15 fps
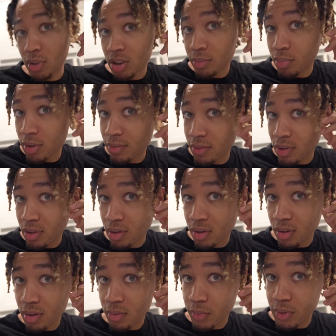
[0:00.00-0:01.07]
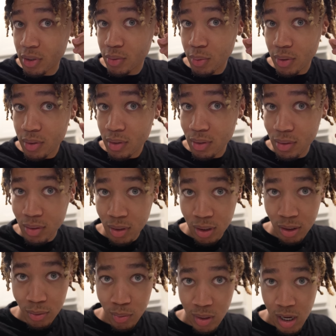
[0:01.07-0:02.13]
But your boyfriend to get another retwist cause I
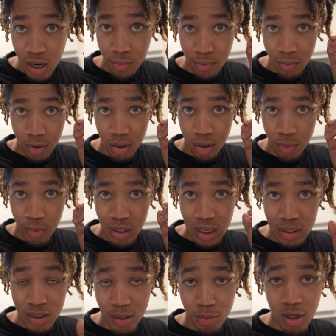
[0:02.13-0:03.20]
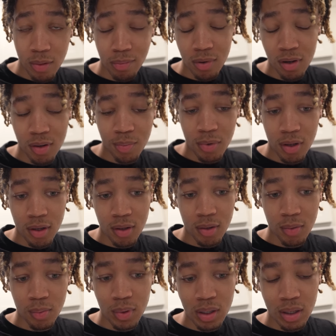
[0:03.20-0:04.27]
ain't gonna cap. Well, we got something coming up
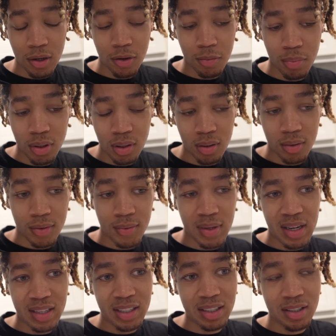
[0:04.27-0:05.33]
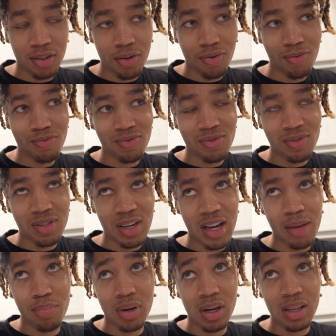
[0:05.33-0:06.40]
and we not gonna be here. So I need to go to
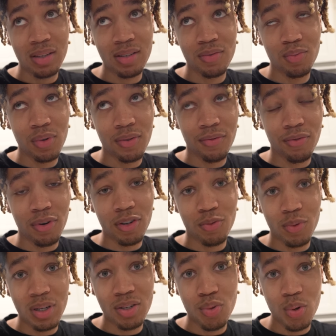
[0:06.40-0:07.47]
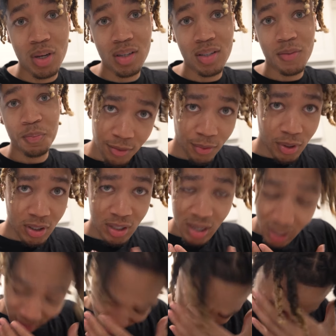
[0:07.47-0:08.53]
that place. With a fresh retwist, fresh
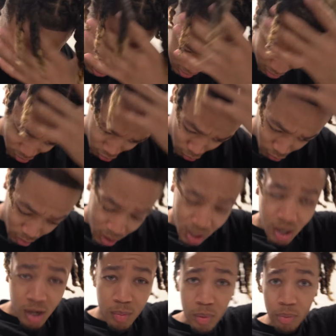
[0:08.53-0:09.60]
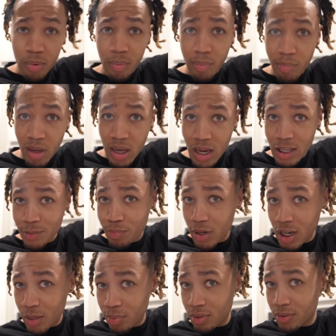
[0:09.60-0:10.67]
haircut, you know, my rubber bands
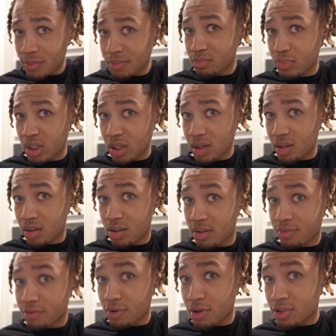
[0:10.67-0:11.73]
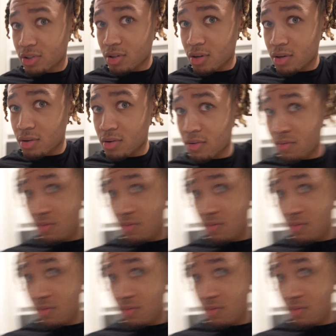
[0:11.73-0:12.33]
popping, but I got that fresh cut though.